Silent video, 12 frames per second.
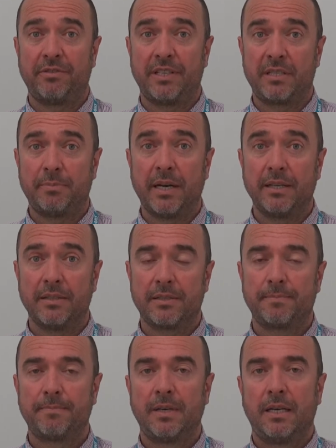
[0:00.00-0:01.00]
in spines.
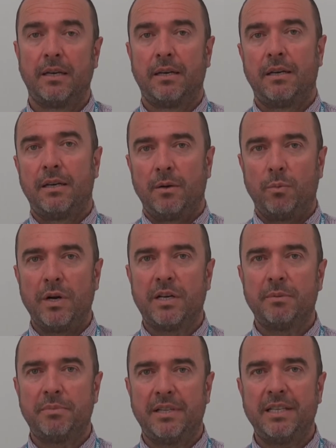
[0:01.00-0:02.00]

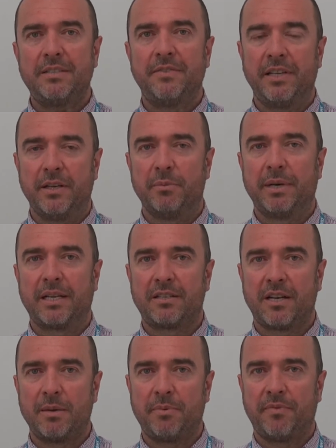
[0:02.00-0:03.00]
Welcome to this video about a
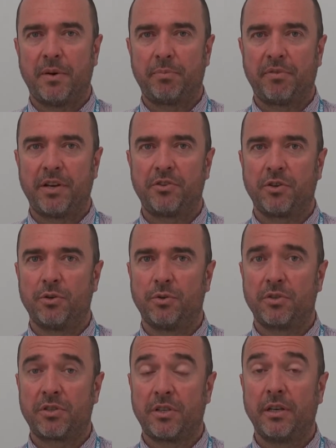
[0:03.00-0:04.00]
type of operation called
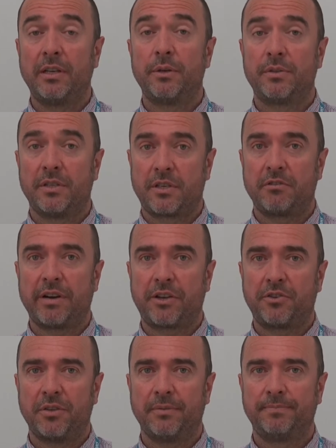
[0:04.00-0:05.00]
a scoliosis
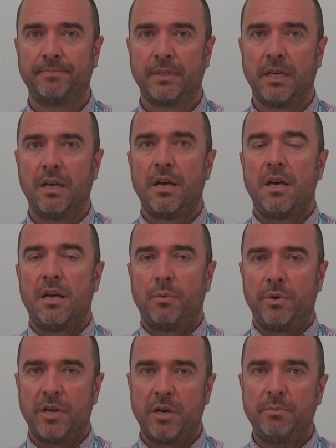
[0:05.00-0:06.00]
correction.
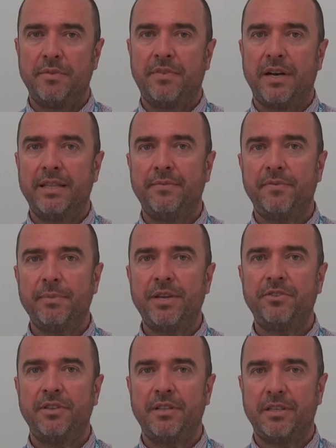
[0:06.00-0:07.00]
We hope you find the
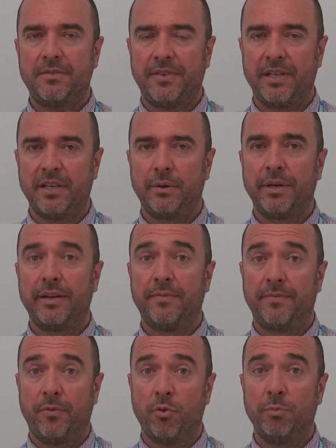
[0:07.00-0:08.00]
information in this video
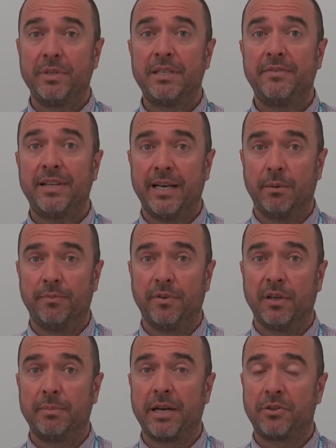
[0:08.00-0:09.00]
informative and
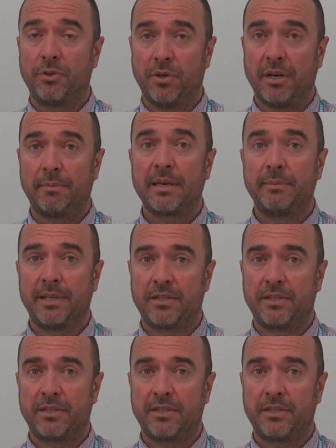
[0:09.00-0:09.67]
helpful about your upcoming